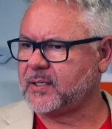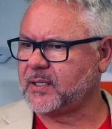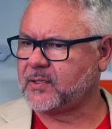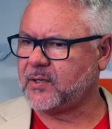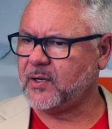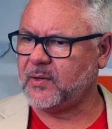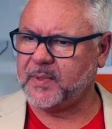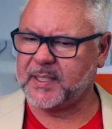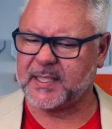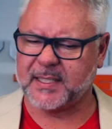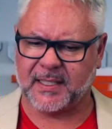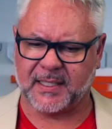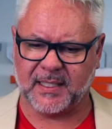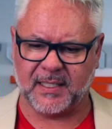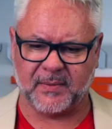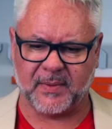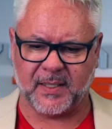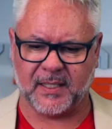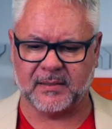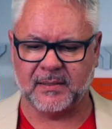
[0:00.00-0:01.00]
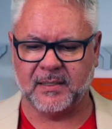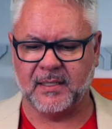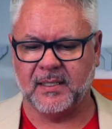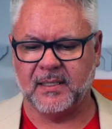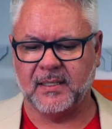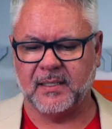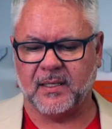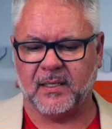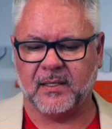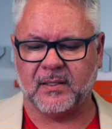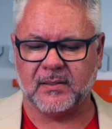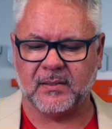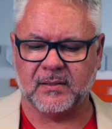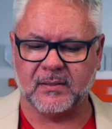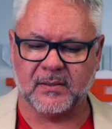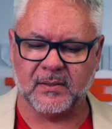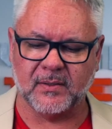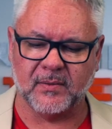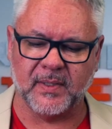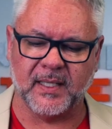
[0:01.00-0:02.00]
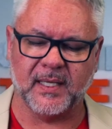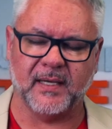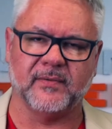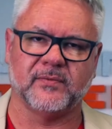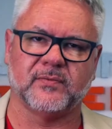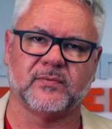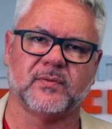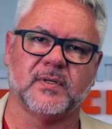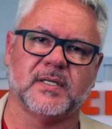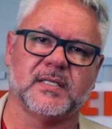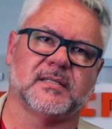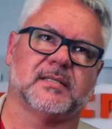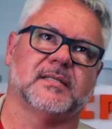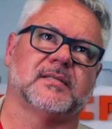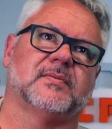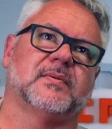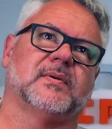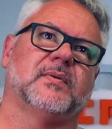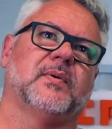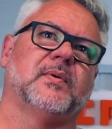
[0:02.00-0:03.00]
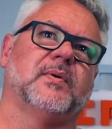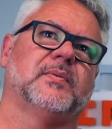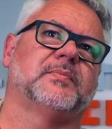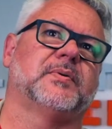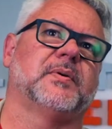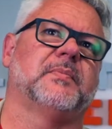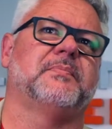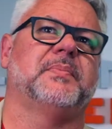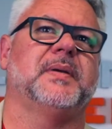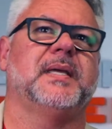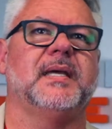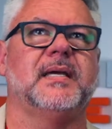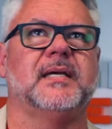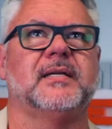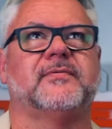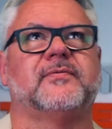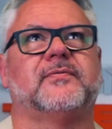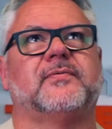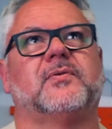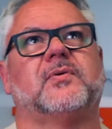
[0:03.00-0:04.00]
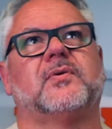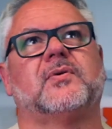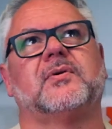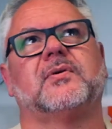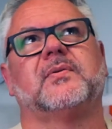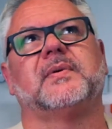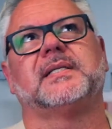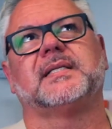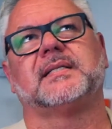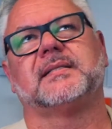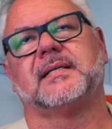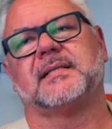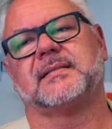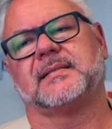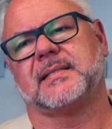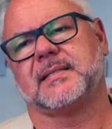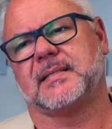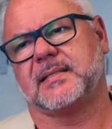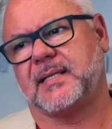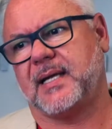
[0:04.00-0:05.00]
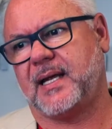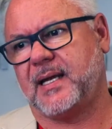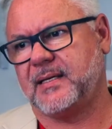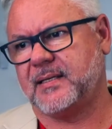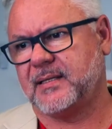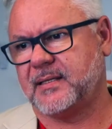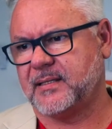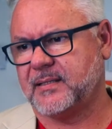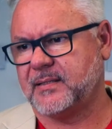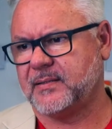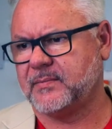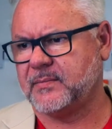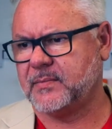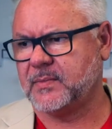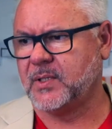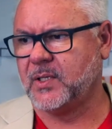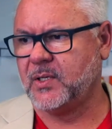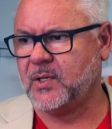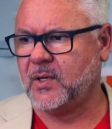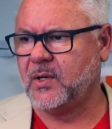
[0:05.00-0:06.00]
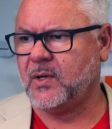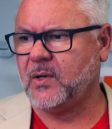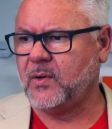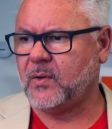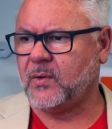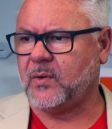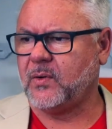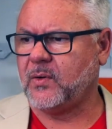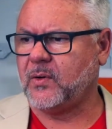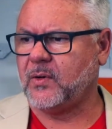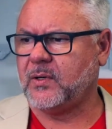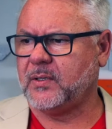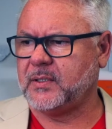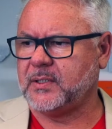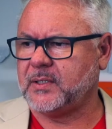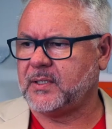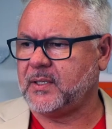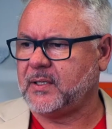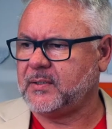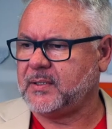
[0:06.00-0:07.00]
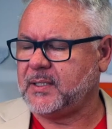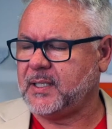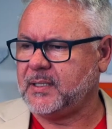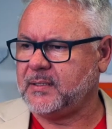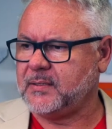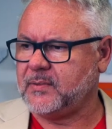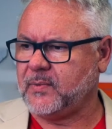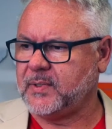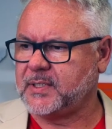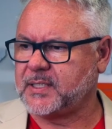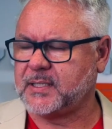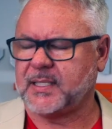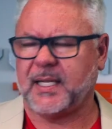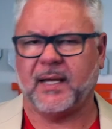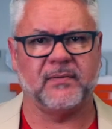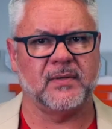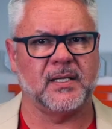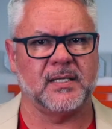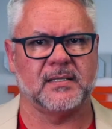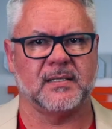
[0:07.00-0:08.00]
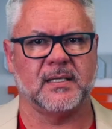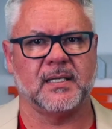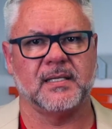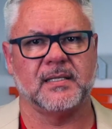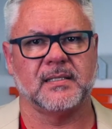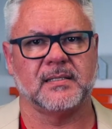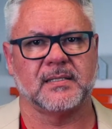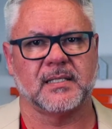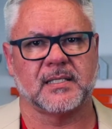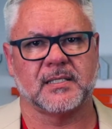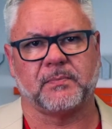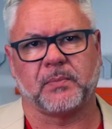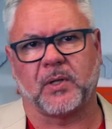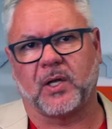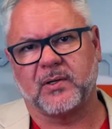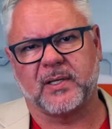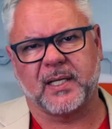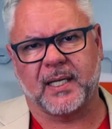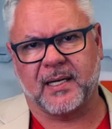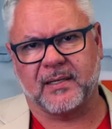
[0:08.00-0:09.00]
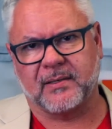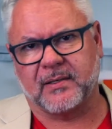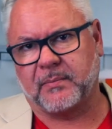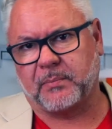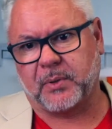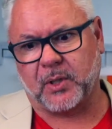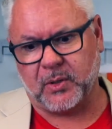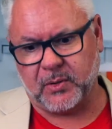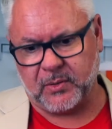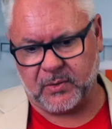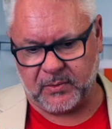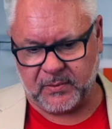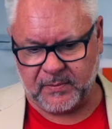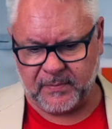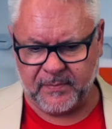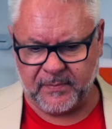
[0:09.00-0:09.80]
comments I get about, oh, we have risks we weren't prepared for, or we didn't understand them, or, we just have these things exploding out of the blue.